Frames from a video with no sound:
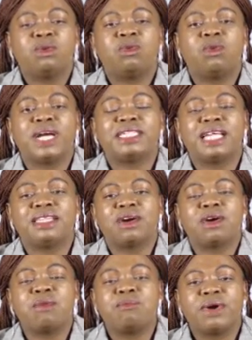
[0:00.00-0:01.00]
What are the
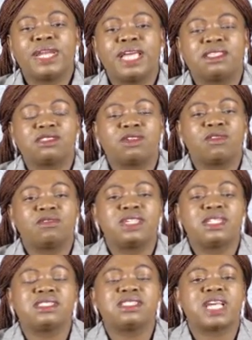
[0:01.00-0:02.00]
components of
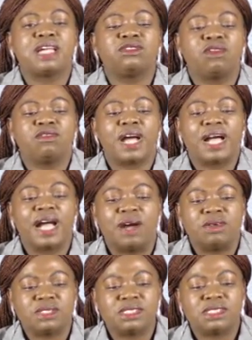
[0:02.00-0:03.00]
this chart of
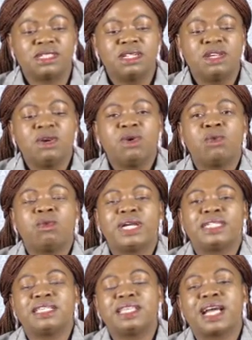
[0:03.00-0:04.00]
accounts?
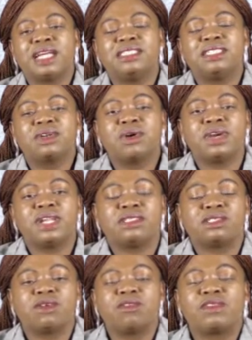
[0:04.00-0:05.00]
What are the
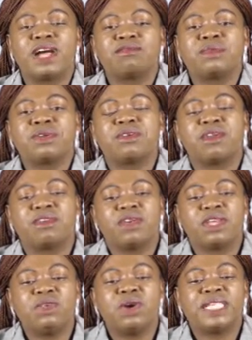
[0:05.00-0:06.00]
categories of government
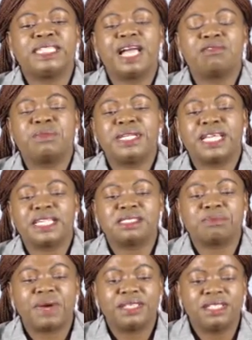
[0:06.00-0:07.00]
revenue and government
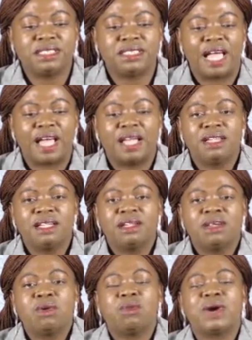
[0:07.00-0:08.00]
expenditure?
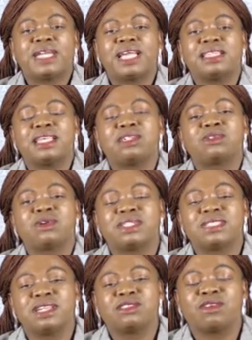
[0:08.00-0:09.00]
What are the
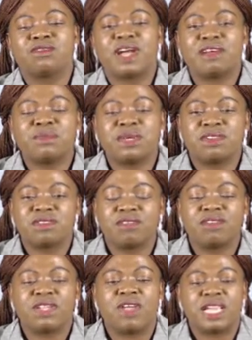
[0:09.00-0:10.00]
sources of government
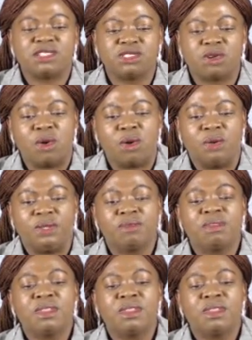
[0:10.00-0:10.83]
revenue and so on?